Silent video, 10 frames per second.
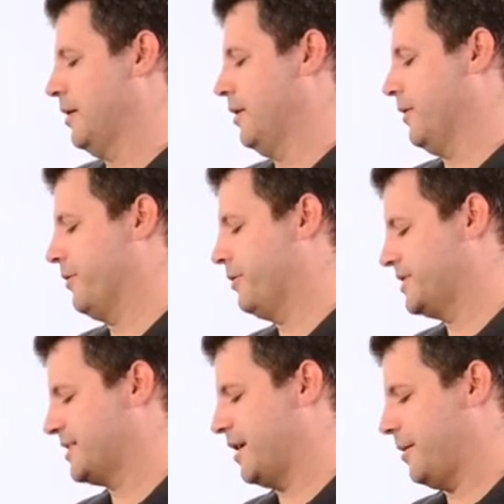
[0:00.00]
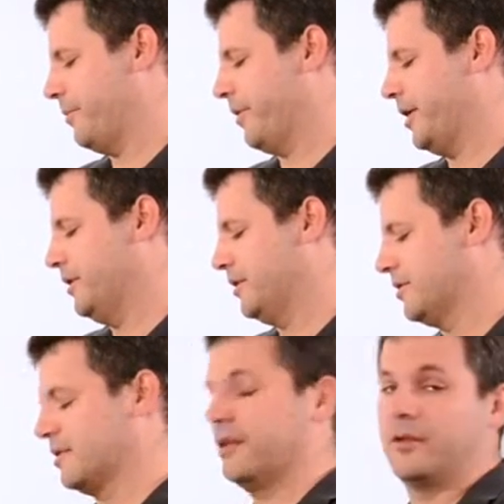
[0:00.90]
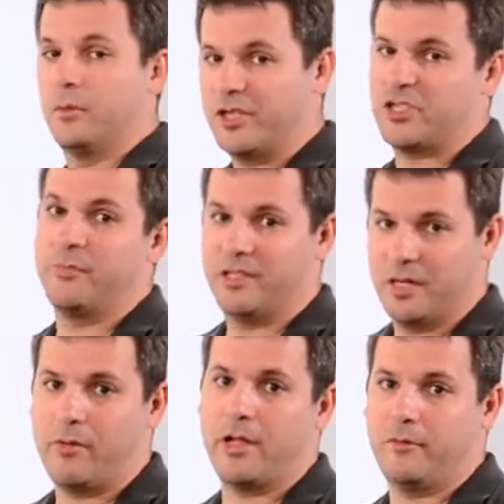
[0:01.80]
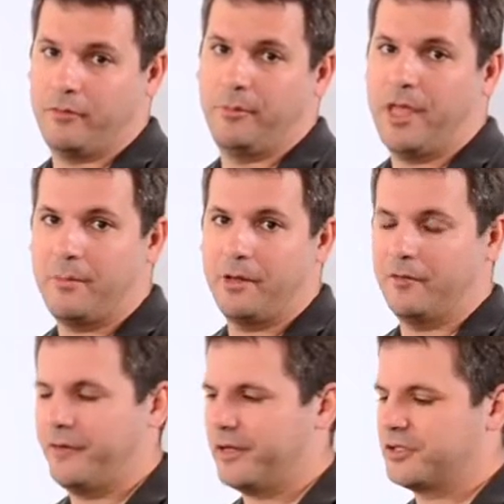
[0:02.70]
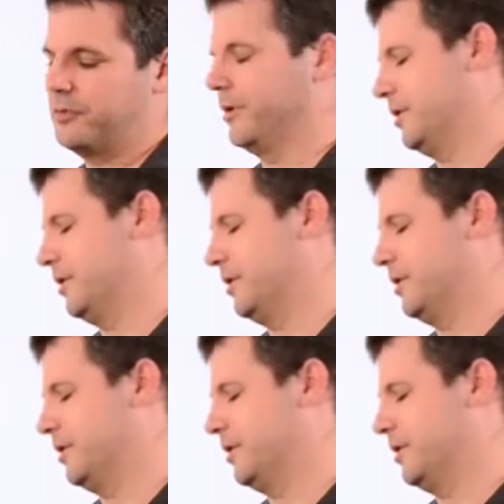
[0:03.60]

in the third step, I'll need to select which material from that manufacturer,